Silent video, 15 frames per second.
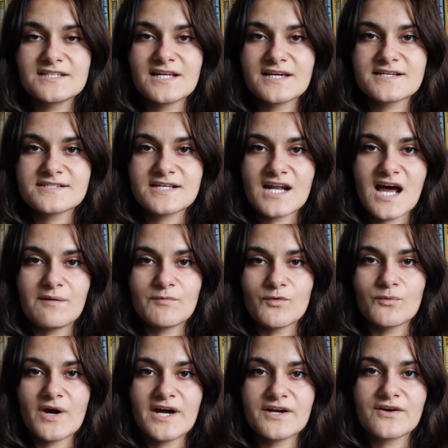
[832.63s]
like I said, I'm a
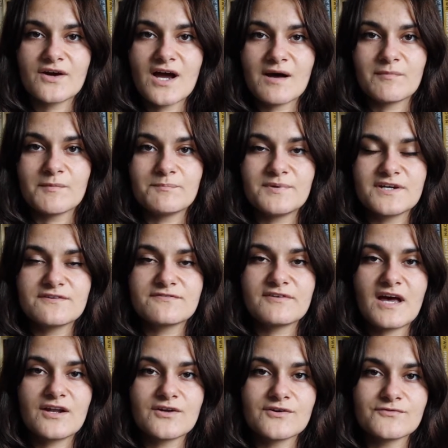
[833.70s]
writer. I'm a big
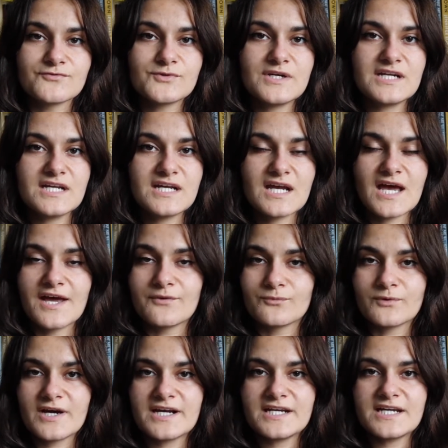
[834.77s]
fan of reading and
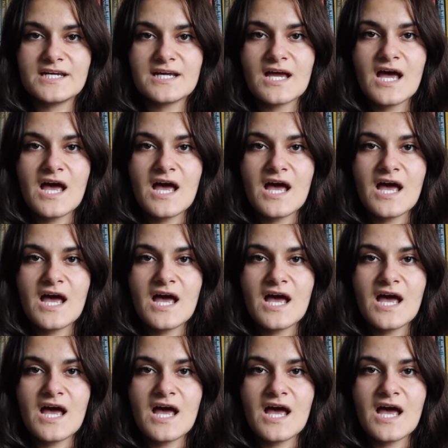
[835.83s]
writing.